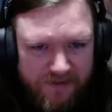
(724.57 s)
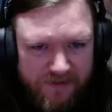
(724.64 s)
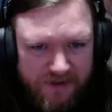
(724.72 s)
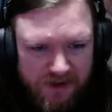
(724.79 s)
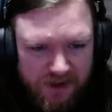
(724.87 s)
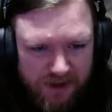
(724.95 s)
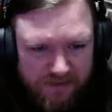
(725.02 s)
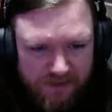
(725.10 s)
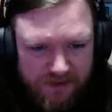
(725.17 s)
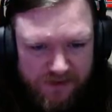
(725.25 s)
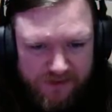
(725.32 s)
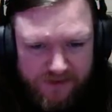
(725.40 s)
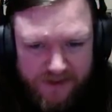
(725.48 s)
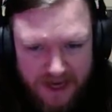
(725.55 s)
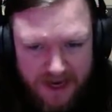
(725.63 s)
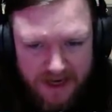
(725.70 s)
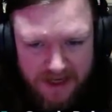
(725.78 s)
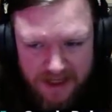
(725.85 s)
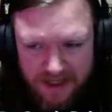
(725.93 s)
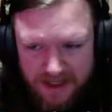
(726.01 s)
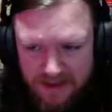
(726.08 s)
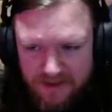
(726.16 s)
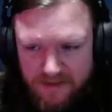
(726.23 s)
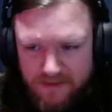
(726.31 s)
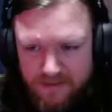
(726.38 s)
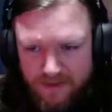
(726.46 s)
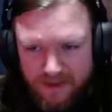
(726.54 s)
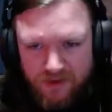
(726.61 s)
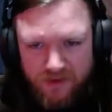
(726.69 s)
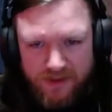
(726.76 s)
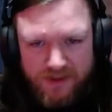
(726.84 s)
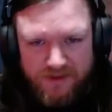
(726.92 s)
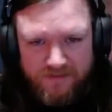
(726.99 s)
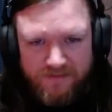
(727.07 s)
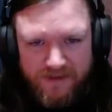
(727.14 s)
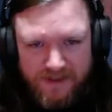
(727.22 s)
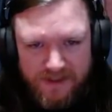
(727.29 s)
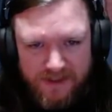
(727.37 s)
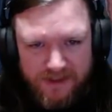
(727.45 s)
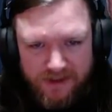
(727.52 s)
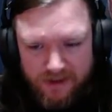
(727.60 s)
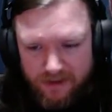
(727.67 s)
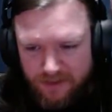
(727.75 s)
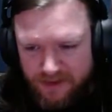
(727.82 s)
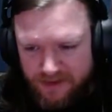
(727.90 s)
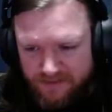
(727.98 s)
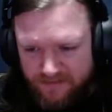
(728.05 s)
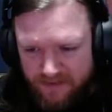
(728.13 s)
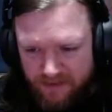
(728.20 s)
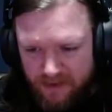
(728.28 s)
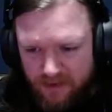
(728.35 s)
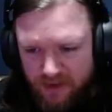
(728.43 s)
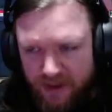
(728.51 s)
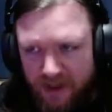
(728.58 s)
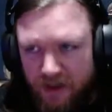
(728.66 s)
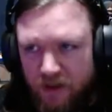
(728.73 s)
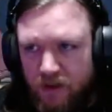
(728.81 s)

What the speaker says: and the Germans are in any interest of fighting each other, which is very annoying.